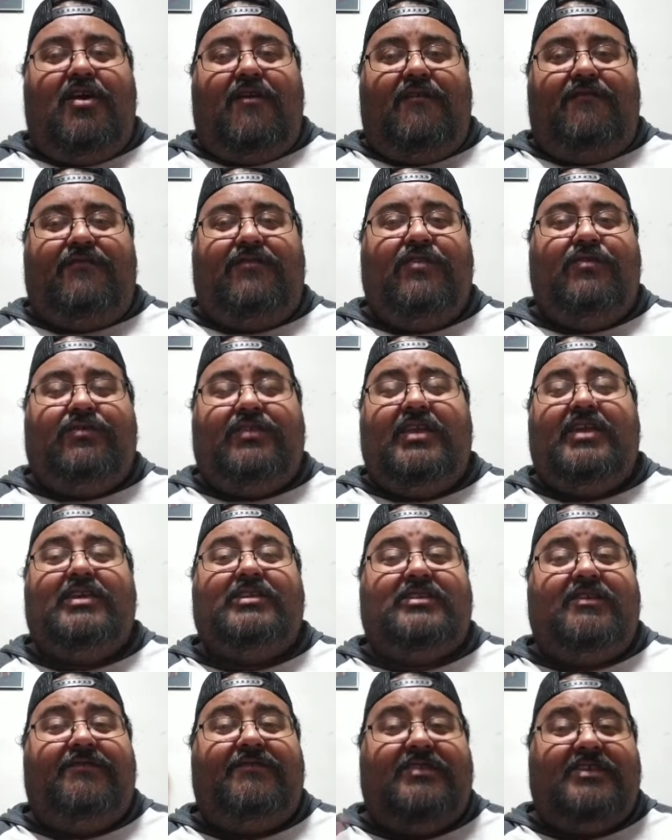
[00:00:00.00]
a few
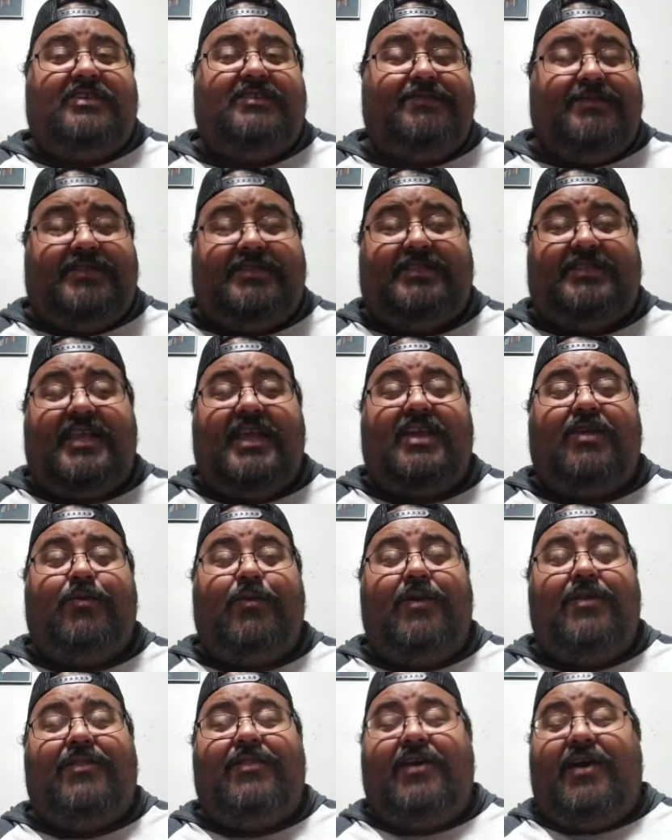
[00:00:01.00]
things of this mistake
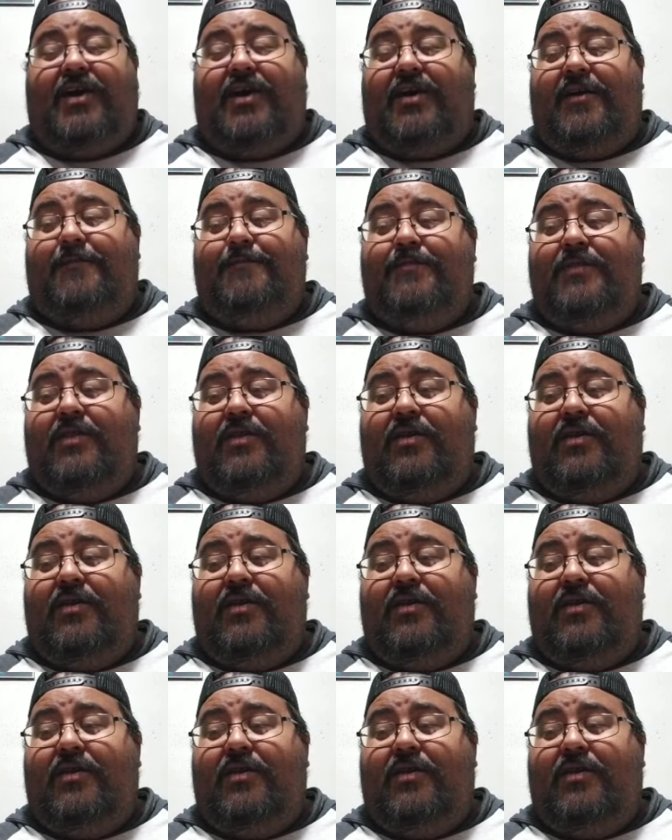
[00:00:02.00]
with um,